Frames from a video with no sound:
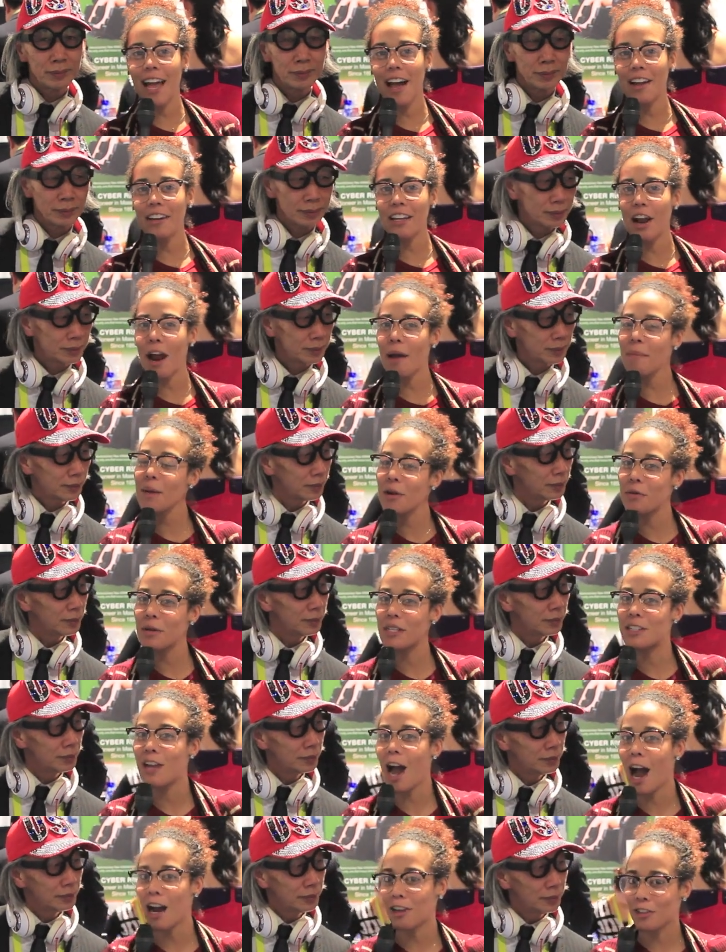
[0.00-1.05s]
Speaker 1: down here. I'm here
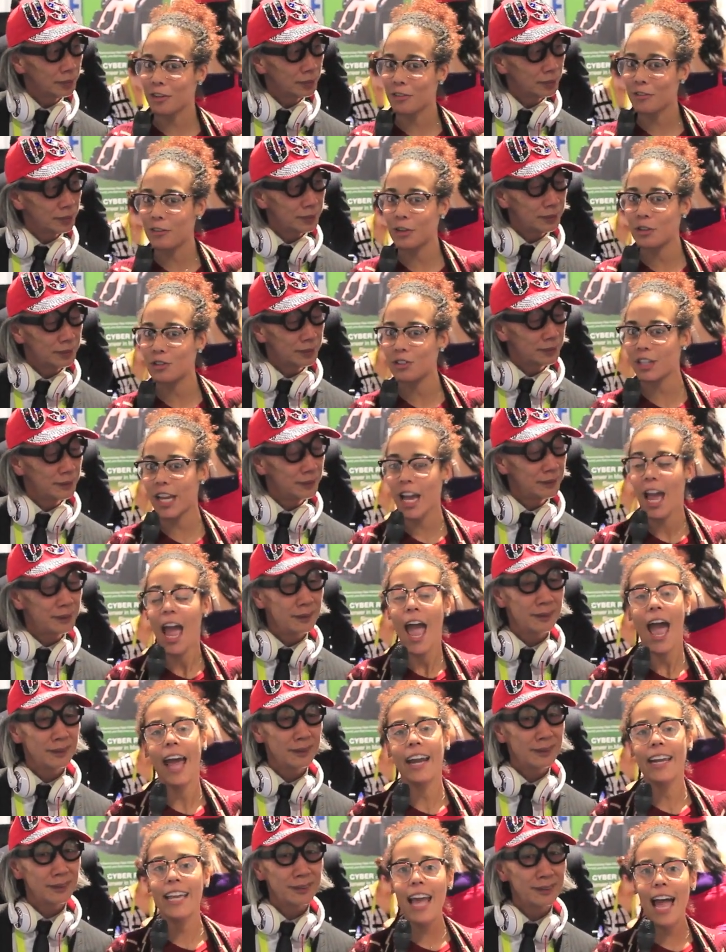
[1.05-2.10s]
with Dr. Fuji,
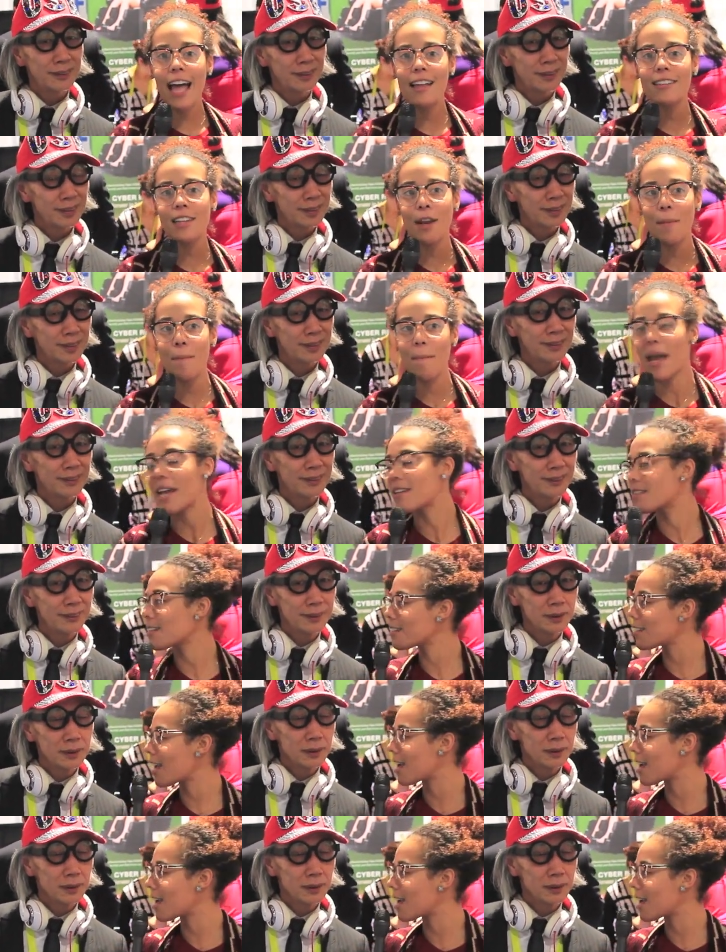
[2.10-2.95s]
and he has an amazing